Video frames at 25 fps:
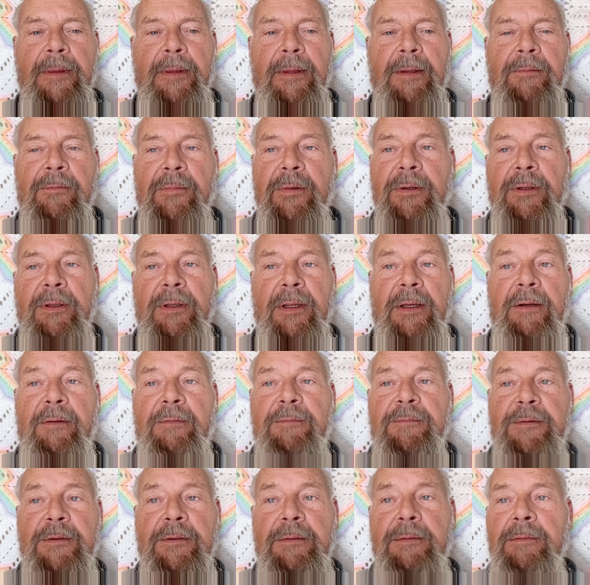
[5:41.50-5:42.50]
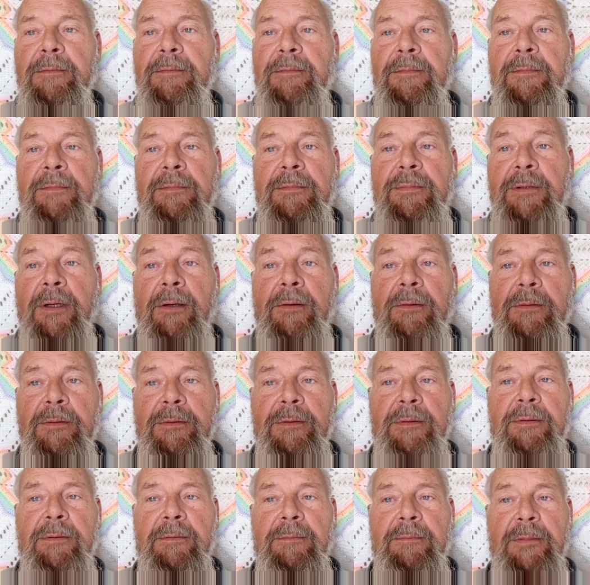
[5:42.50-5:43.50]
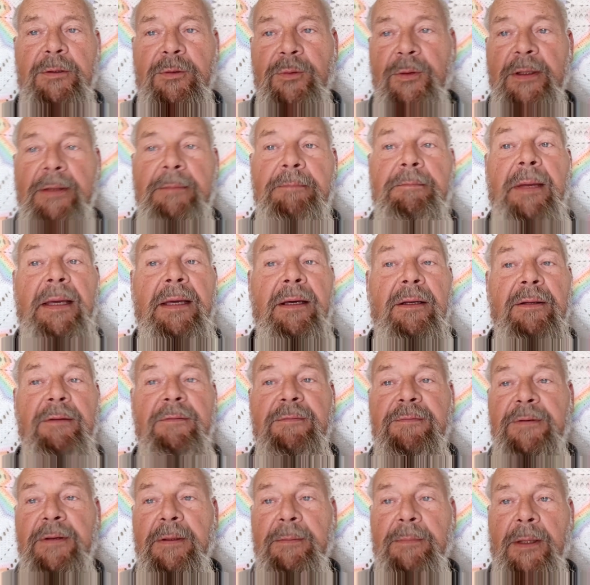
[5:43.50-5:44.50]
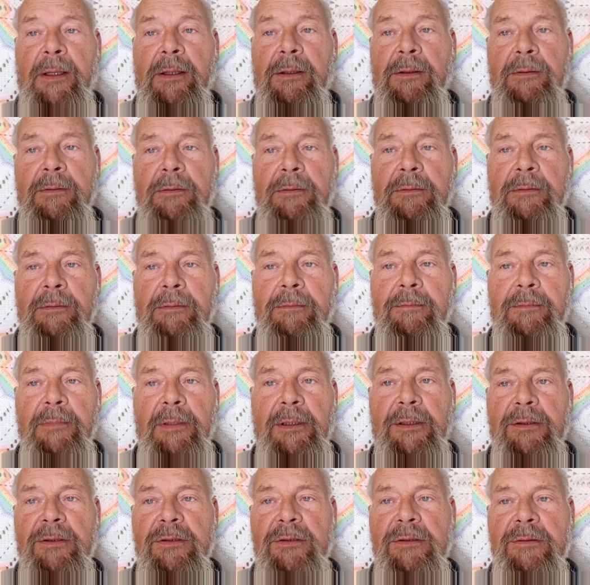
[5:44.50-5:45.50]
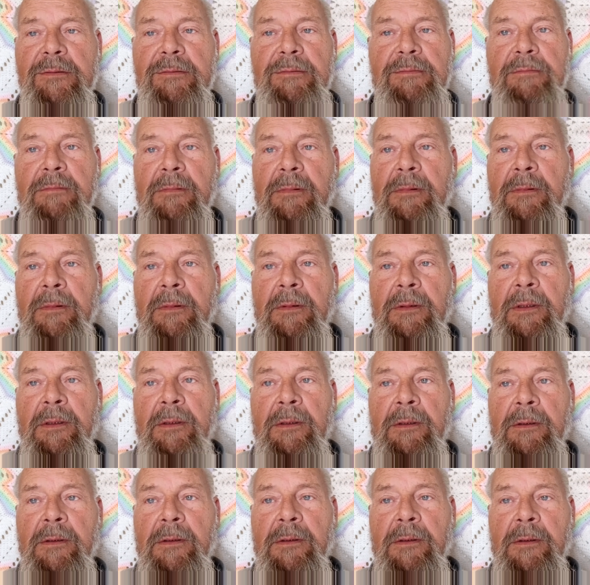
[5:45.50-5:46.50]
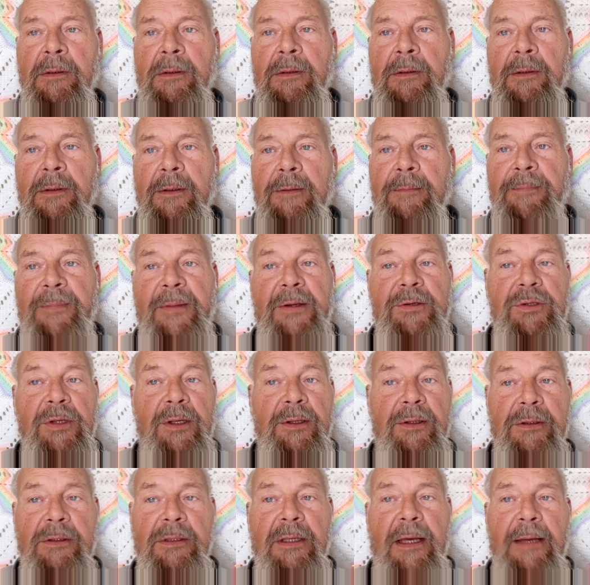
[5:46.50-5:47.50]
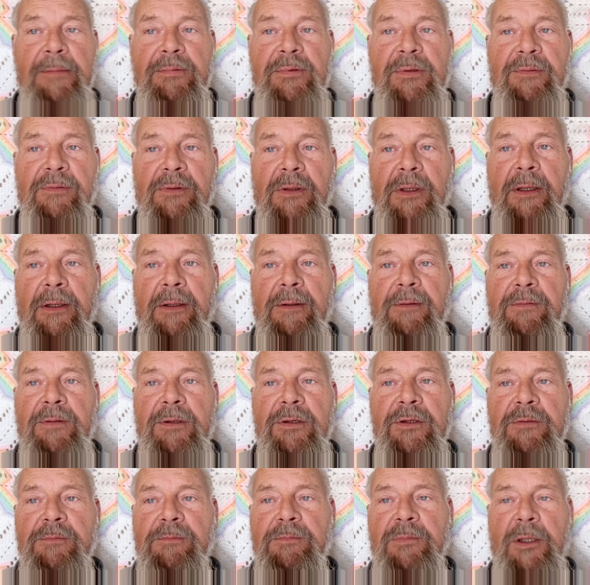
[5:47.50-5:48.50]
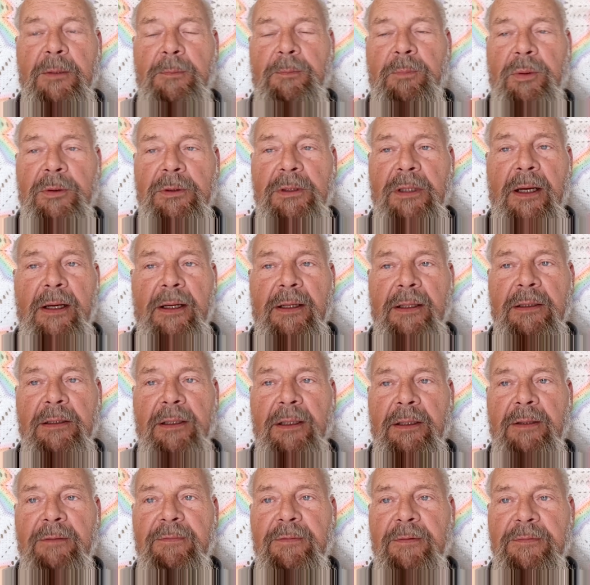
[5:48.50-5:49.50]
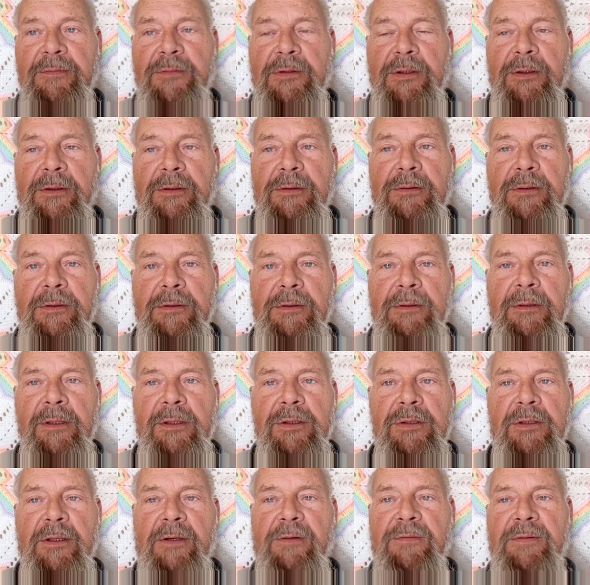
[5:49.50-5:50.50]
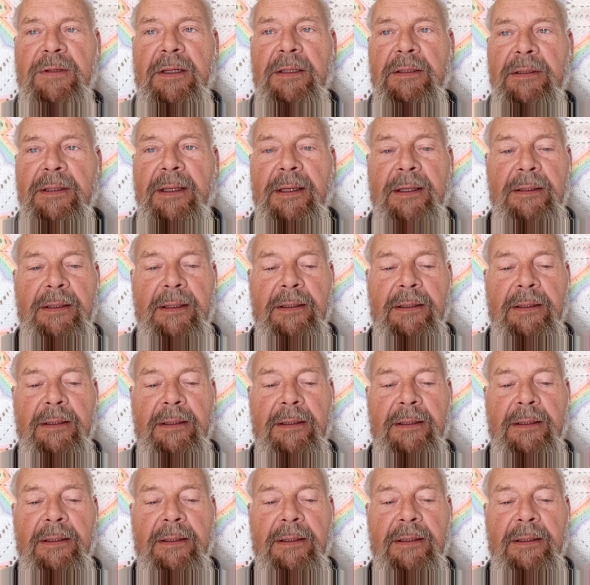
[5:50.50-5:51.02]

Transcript: In real love, you don't, between male and female, because there's other types of love. There's the platonic love of children and stuff like that.